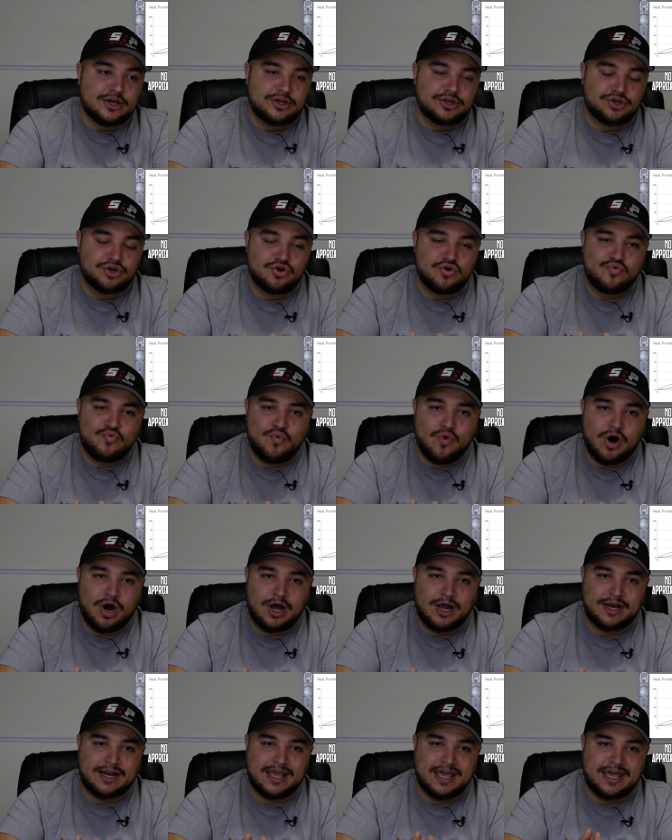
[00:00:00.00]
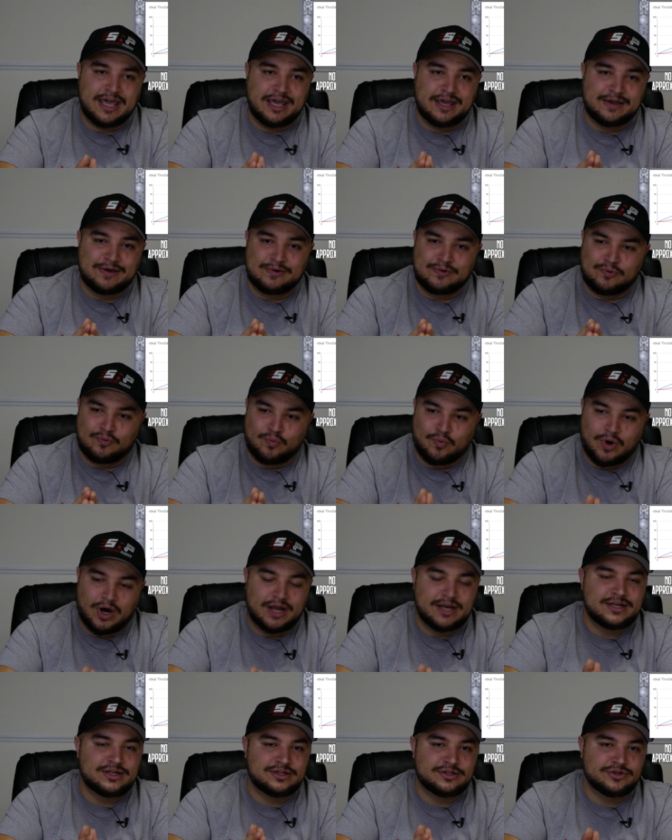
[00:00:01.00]
you want a
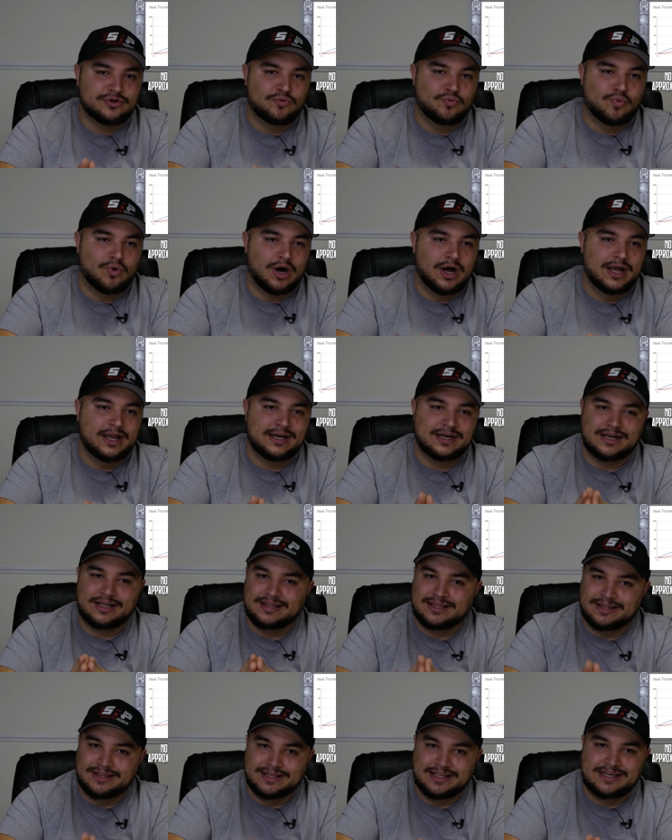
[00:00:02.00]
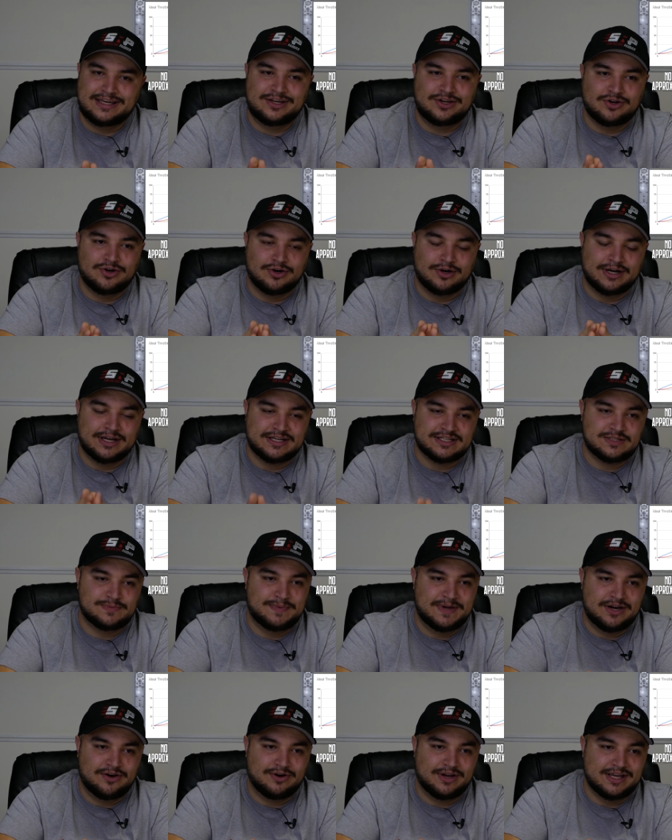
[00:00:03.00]
one-to-one linear
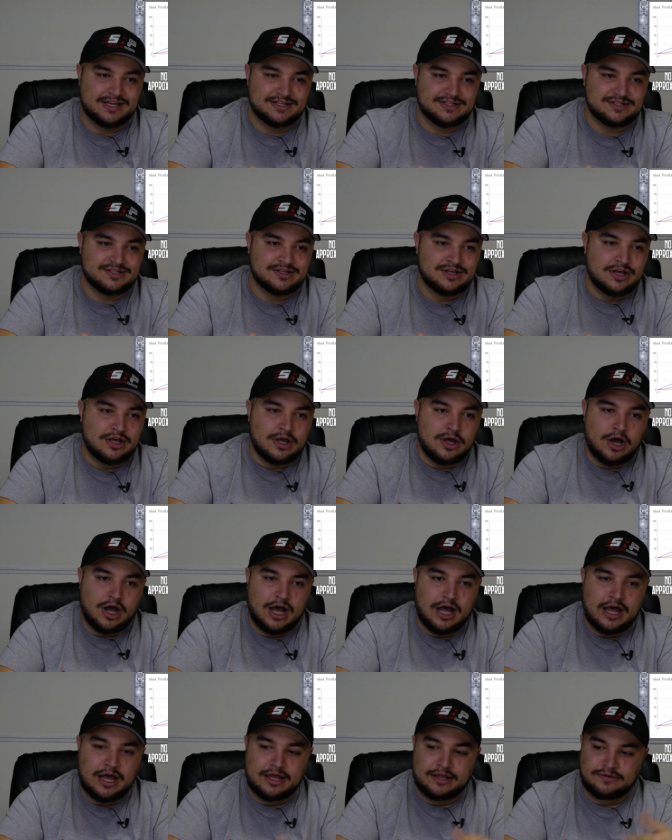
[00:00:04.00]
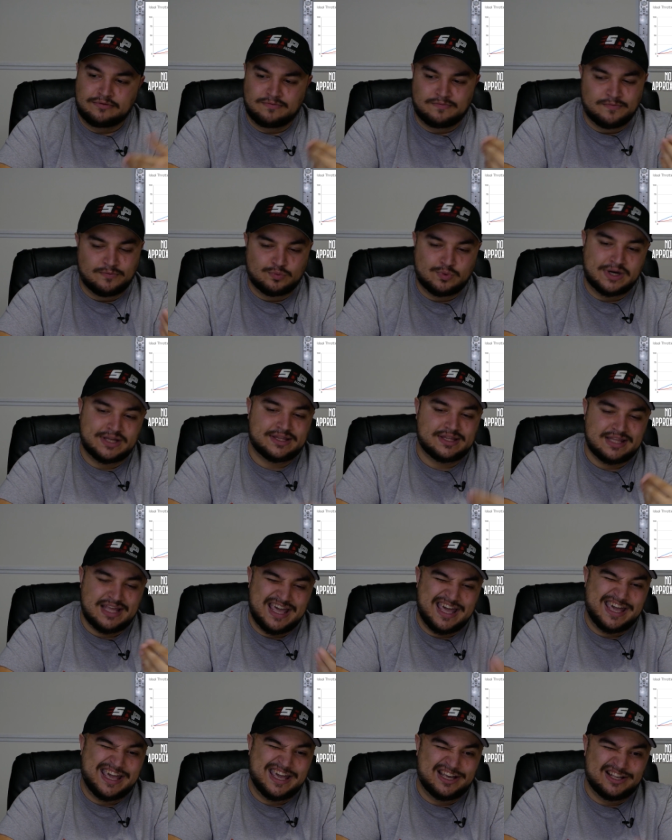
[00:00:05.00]
experience. Uh, with
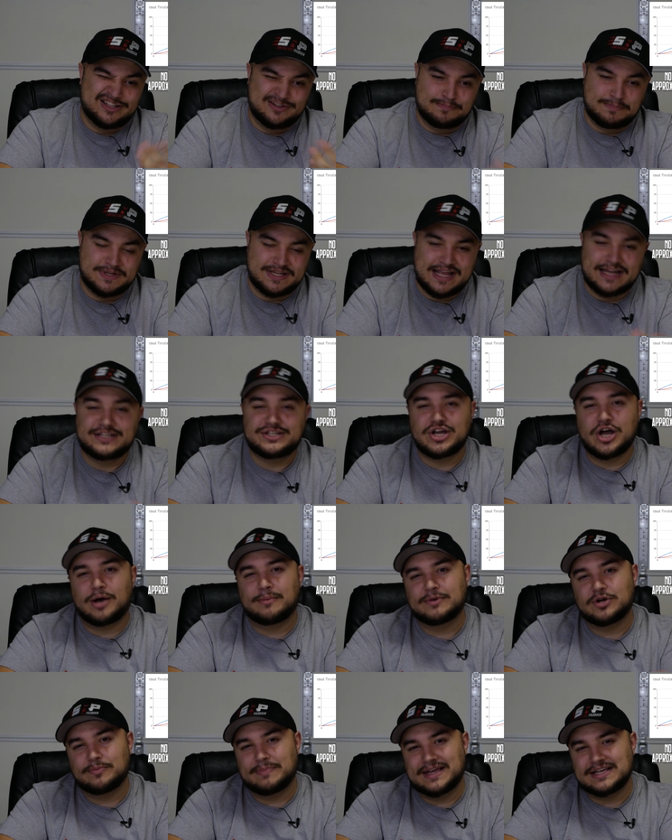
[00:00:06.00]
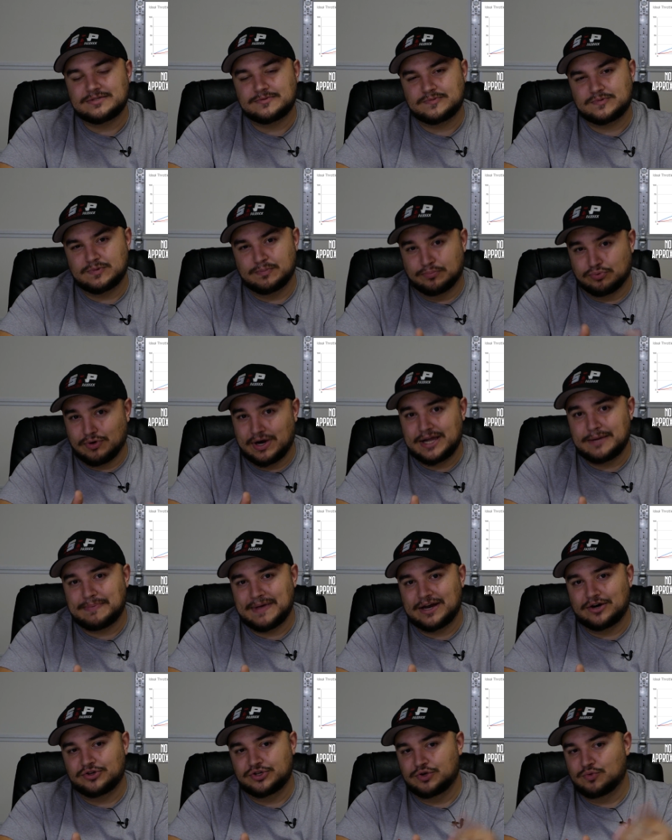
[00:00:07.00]
a potentiometer-based brake
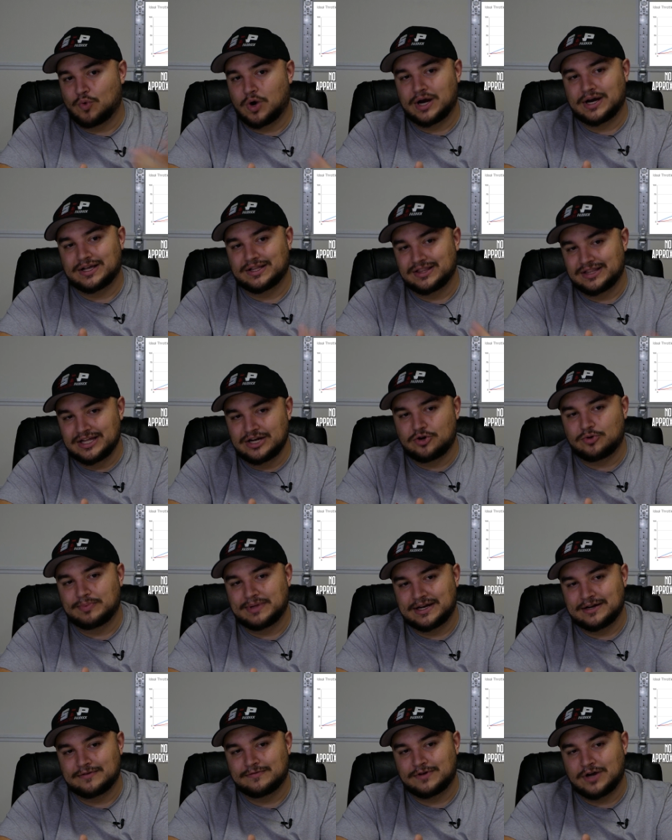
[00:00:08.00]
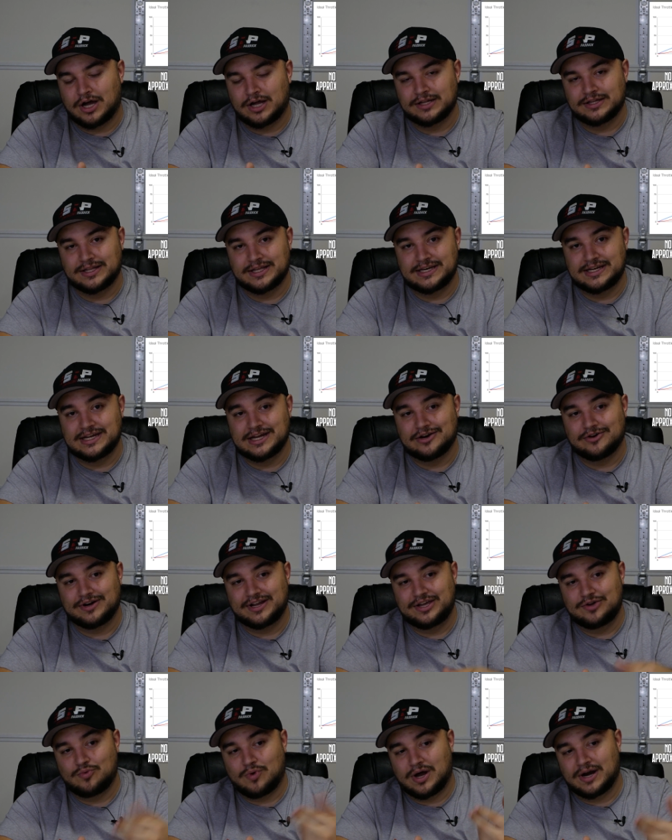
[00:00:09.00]
pedal, you want a little bit of non-linearity.
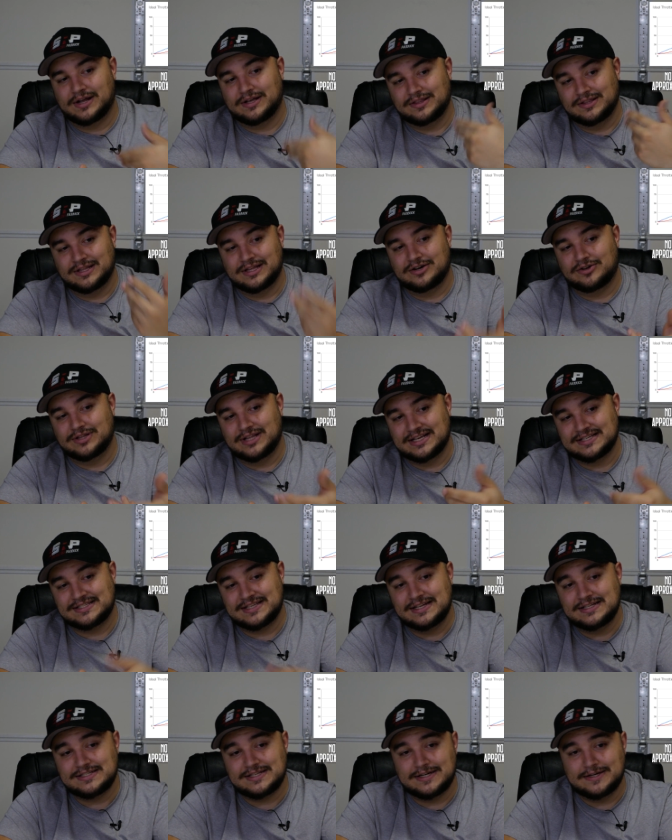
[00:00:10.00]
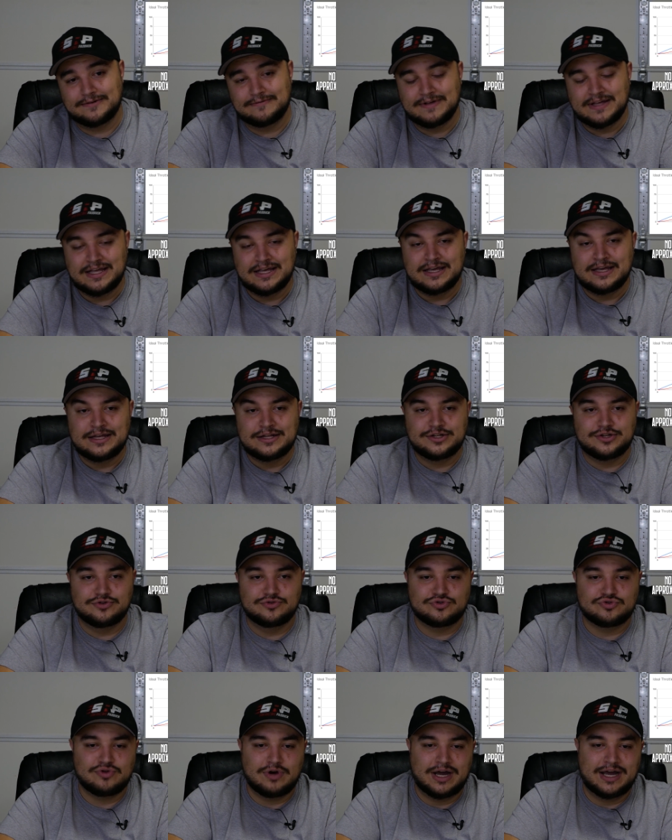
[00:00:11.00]
You want a little less sensitive to
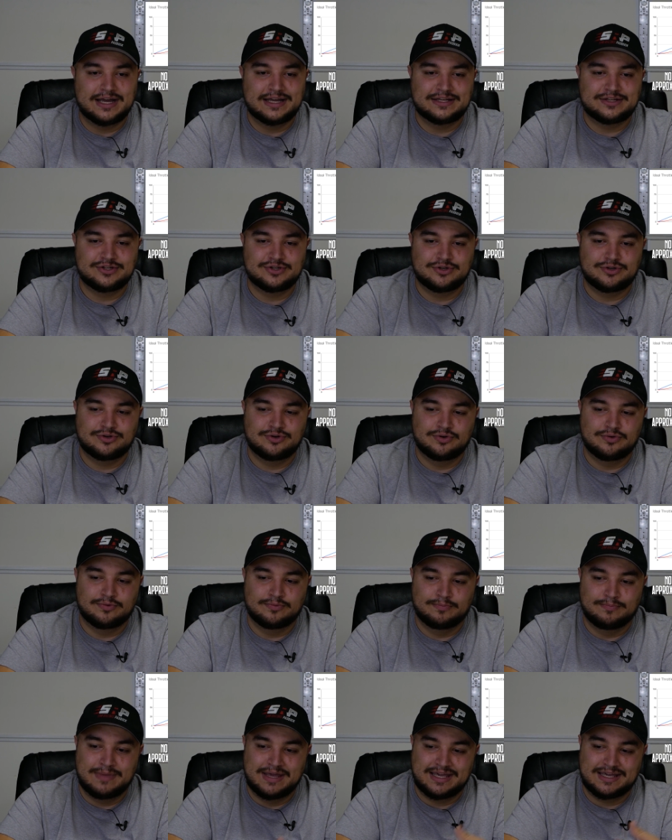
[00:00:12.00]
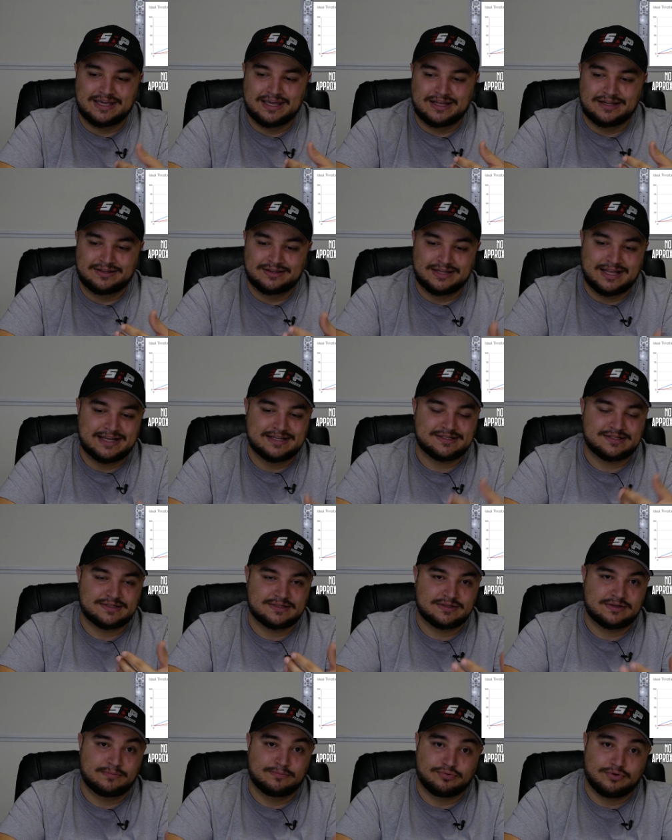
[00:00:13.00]
try to make it
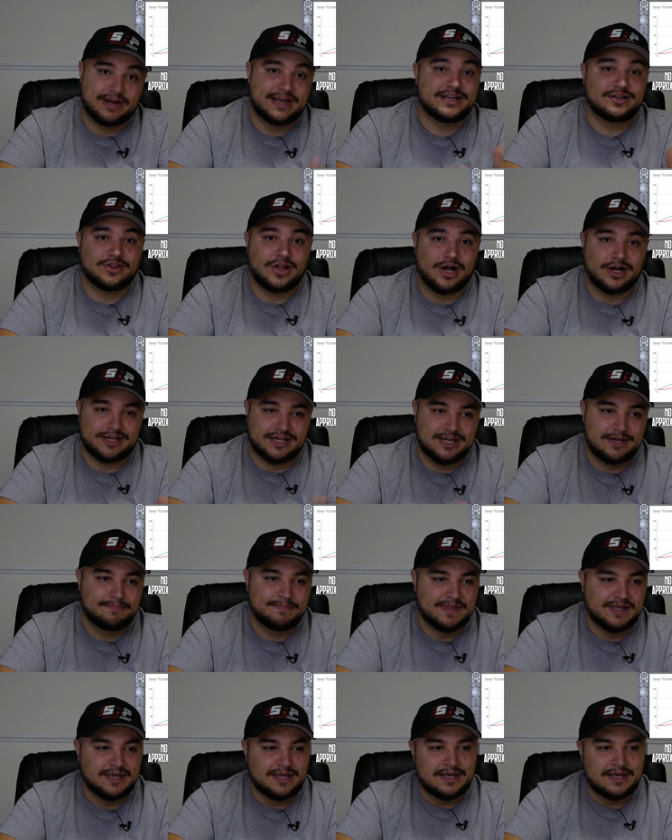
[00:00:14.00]
less brake-locky.